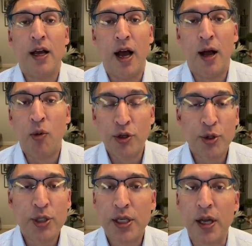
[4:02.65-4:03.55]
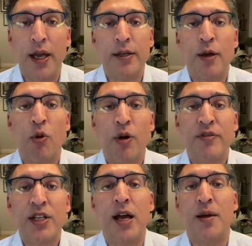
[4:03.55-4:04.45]
I won't do it tonight, I won't
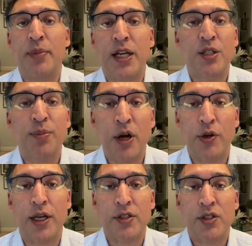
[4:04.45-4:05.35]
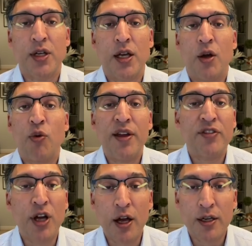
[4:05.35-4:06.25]
have time, but it's bogus.
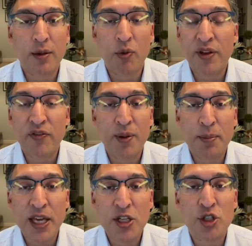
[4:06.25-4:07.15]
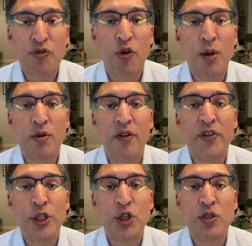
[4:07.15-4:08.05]
We've impeached former
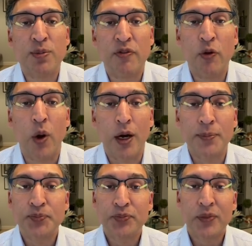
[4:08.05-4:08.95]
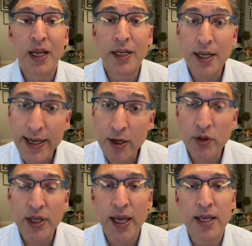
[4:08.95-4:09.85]
officials before. And
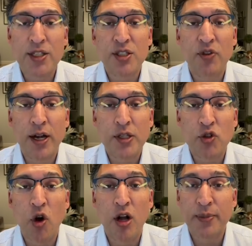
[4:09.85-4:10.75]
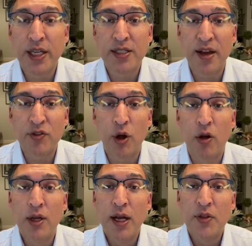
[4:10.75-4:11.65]
here the case is very strong because after
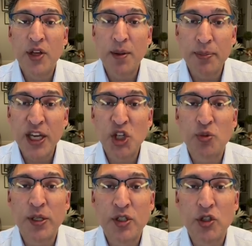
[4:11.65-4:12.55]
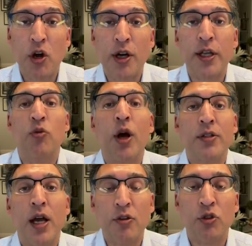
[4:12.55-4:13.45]
all, the impeachment started while
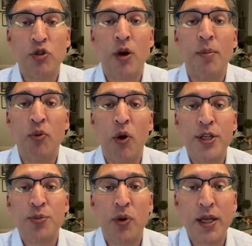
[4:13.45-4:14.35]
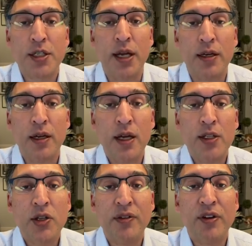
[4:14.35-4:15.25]
Donald Trump was president.
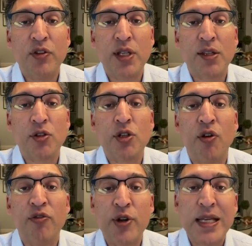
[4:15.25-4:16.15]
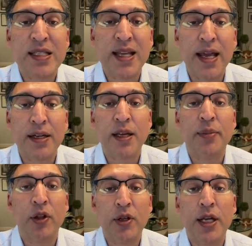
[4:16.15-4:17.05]
So even if you think there's no freestanding
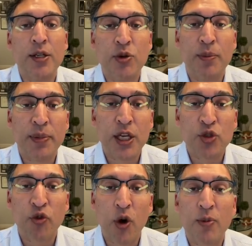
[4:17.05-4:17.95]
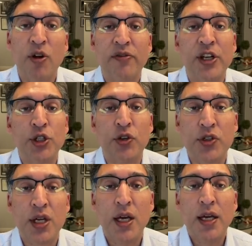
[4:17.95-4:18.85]
ability to impeach former
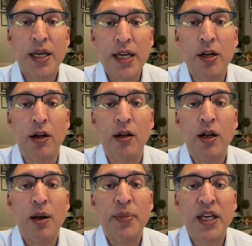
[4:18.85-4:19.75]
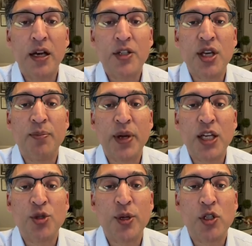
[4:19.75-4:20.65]
officials here, because the
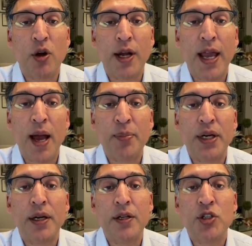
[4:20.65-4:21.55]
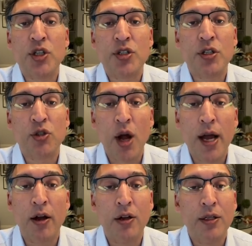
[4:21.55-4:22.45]
impeachment's already happened and it's just the
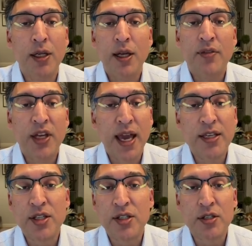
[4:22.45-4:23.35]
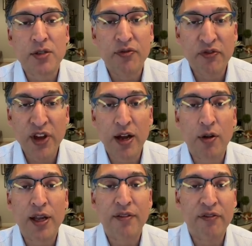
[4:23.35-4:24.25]
trial, the case is
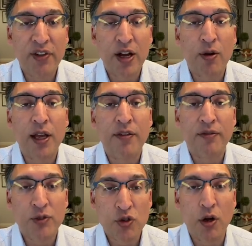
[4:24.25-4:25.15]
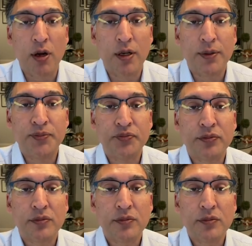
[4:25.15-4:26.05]
very, very strong.
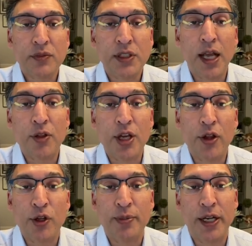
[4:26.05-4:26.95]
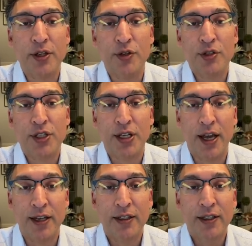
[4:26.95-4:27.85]
Now, the other big news
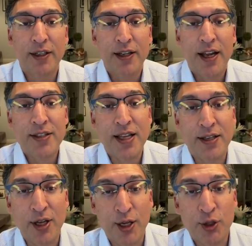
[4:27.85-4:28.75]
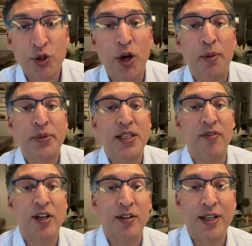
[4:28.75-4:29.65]
today is that Donald Trump is
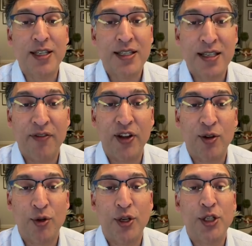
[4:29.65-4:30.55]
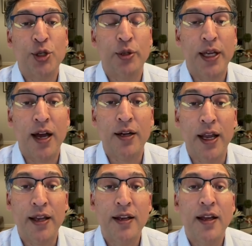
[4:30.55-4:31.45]
evidently stiffing Rudy
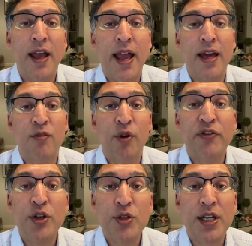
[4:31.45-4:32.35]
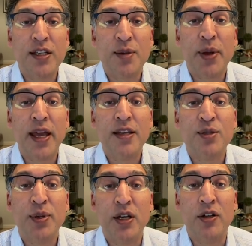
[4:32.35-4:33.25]
Giuliani and refusing to pay his
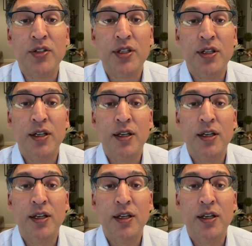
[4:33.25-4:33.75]
bills.